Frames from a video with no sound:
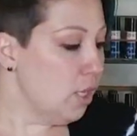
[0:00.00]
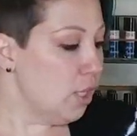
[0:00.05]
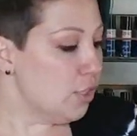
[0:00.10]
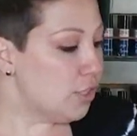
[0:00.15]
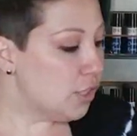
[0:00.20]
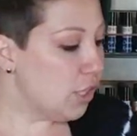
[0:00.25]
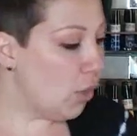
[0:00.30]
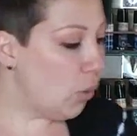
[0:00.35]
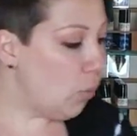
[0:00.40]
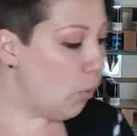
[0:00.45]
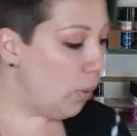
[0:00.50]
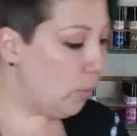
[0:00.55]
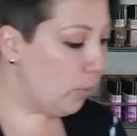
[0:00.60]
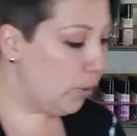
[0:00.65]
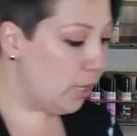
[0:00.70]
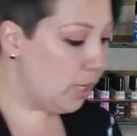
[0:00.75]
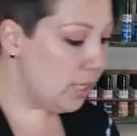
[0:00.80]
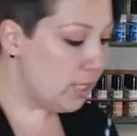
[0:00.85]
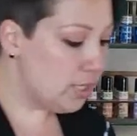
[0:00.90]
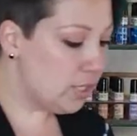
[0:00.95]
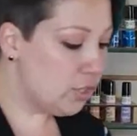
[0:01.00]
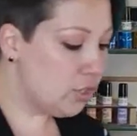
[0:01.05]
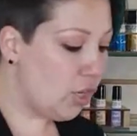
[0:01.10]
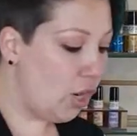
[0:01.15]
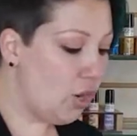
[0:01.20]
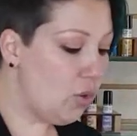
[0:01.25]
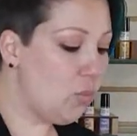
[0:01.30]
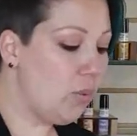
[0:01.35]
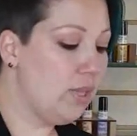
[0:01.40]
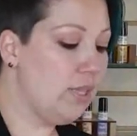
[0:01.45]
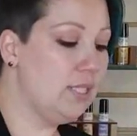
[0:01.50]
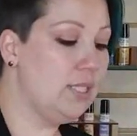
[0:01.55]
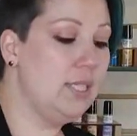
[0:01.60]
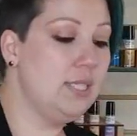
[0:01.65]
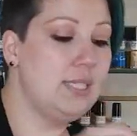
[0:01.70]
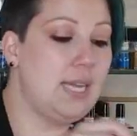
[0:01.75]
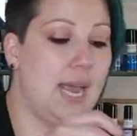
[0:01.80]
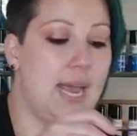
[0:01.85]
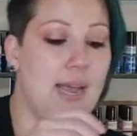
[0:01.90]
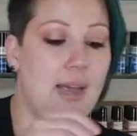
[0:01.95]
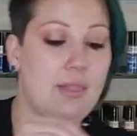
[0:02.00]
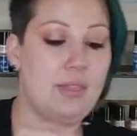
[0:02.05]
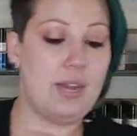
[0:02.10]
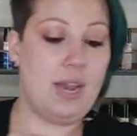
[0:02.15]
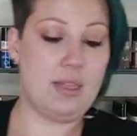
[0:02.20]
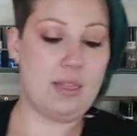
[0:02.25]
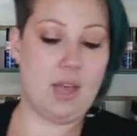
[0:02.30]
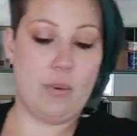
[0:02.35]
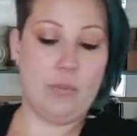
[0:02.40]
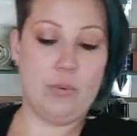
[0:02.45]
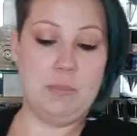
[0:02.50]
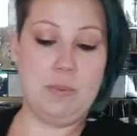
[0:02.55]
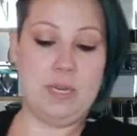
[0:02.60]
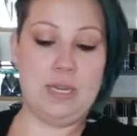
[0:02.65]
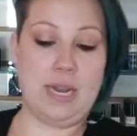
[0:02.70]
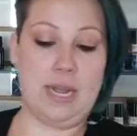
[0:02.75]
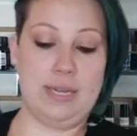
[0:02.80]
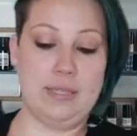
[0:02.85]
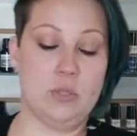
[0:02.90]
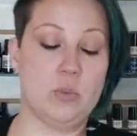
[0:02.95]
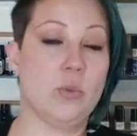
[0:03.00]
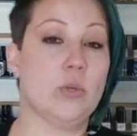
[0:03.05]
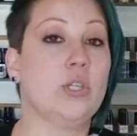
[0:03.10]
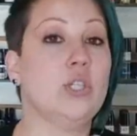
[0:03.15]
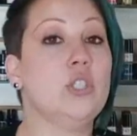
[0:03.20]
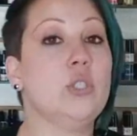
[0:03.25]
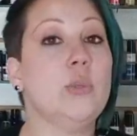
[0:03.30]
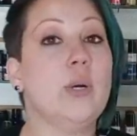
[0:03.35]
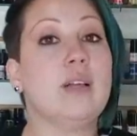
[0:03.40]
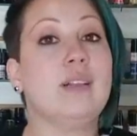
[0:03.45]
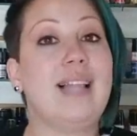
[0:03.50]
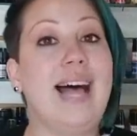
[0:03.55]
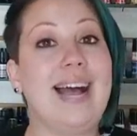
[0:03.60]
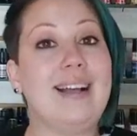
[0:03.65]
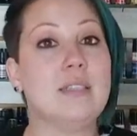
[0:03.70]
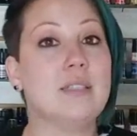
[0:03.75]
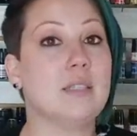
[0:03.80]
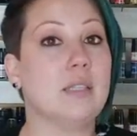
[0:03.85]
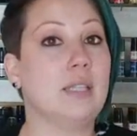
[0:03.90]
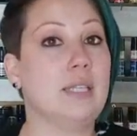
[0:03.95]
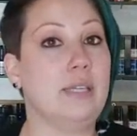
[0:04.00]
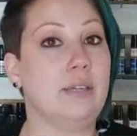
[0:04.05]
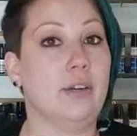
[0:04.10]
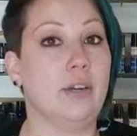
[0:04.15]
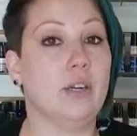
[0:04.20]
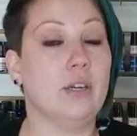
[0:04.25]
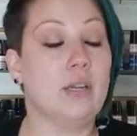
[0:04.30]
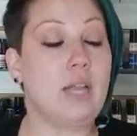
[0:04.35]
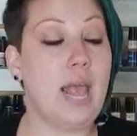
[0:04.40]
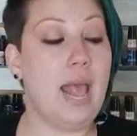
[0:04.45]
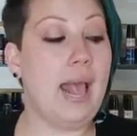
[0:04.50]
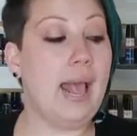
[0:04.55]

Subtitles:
So what we're going to start with today that I thought would be nice, we're going to do a glass cleaner.